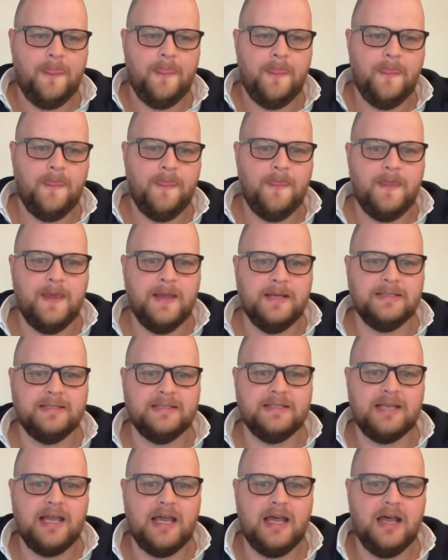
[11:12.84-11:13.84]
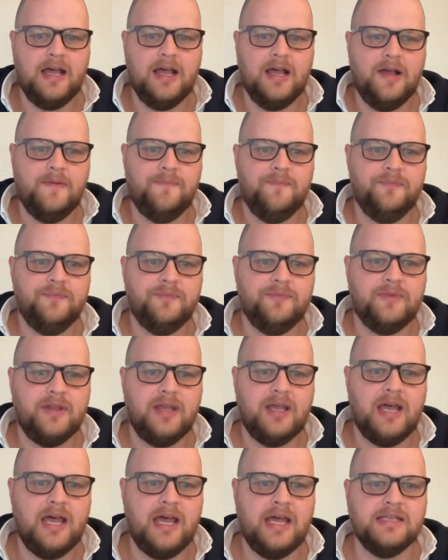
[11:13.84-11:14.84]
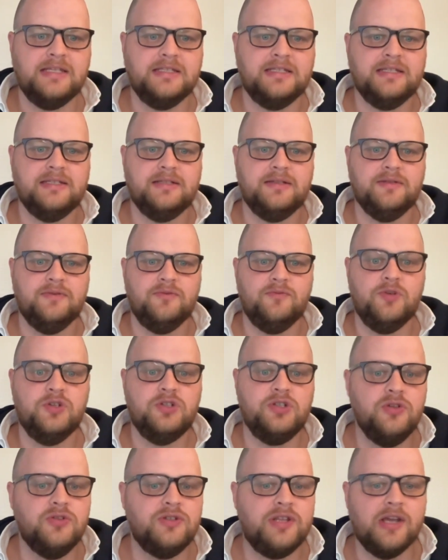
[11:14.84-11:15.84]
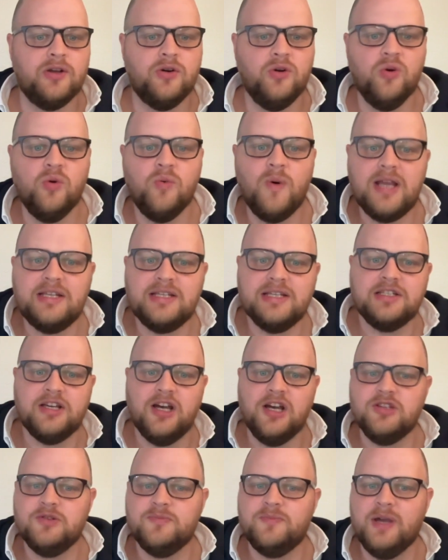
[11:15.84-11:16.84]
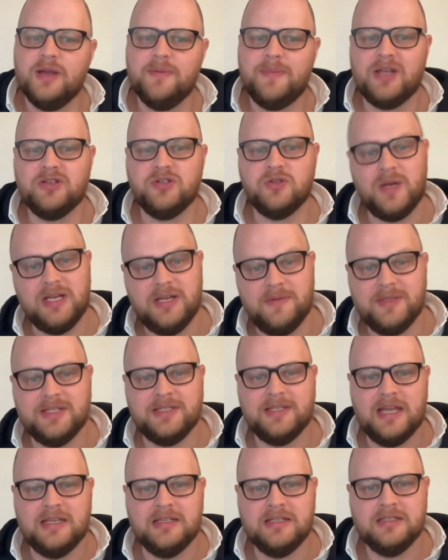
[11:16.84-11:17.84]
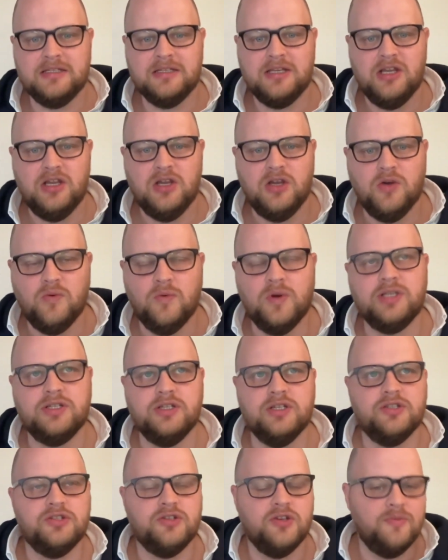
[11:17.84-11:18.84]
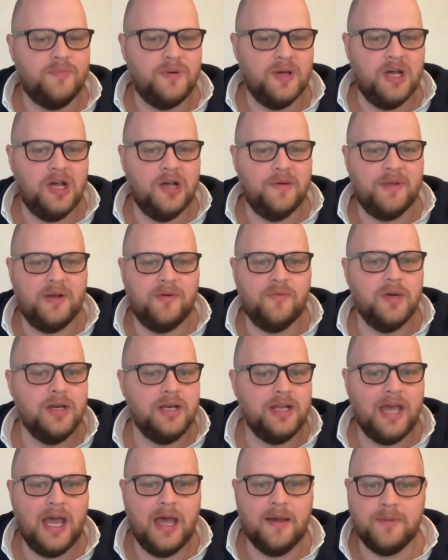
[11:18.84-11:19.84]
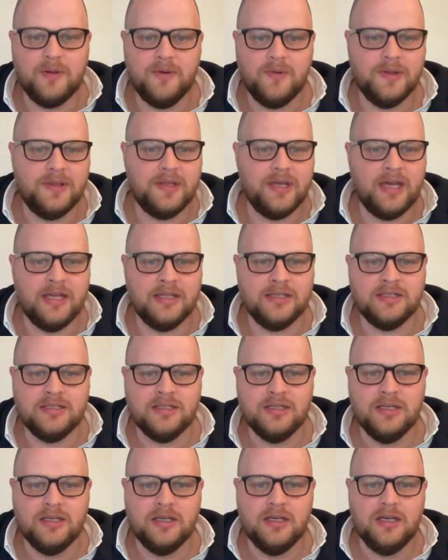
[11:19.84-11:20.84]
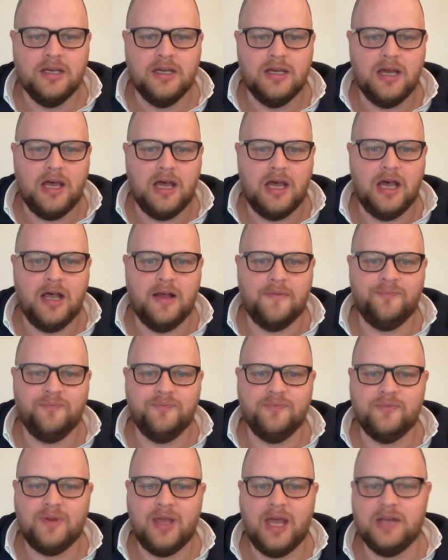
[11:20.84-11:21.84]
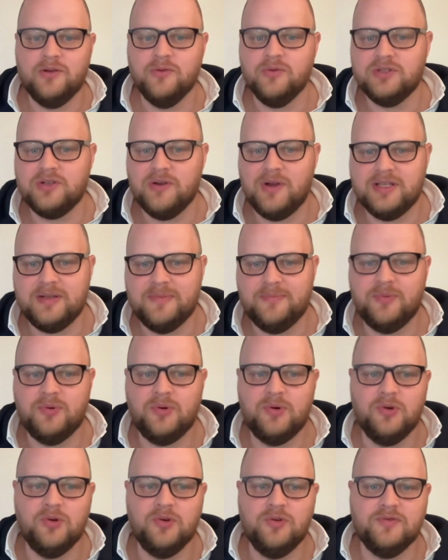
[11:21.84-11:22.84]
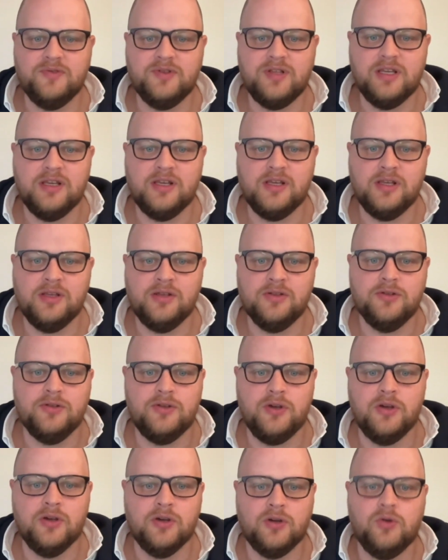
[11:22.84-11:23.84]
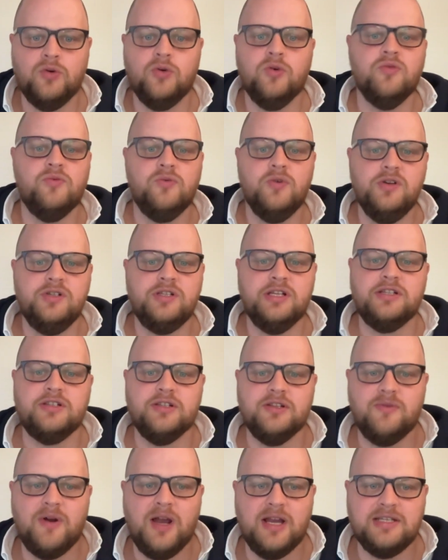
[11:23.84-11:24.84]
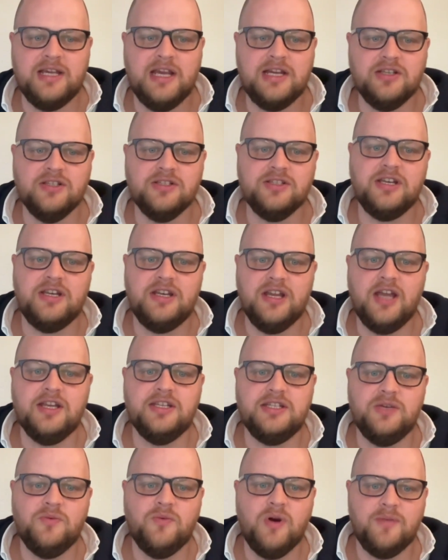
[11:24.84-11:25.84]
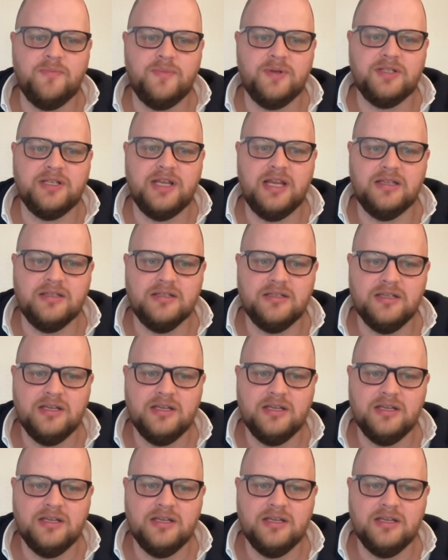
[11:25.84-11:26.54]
This has reduced their call waiting times by about 20%, which is superb. They're really happy with that. And also has improved the core routing to the right agent to 91%.